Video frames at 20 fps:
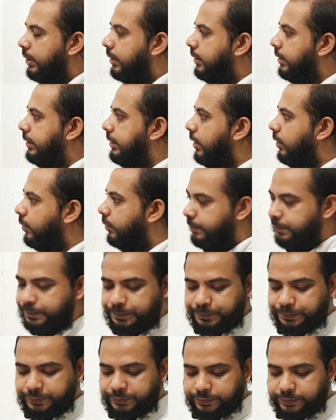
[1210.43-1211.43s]
So,
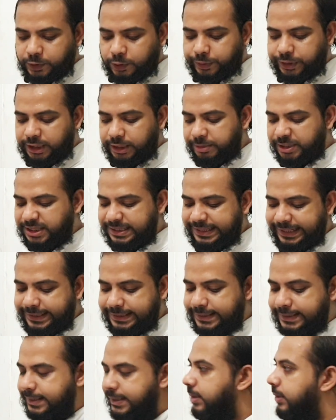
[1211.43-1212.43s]
question number
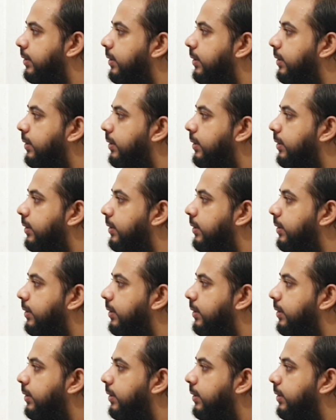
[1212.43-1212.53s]
6.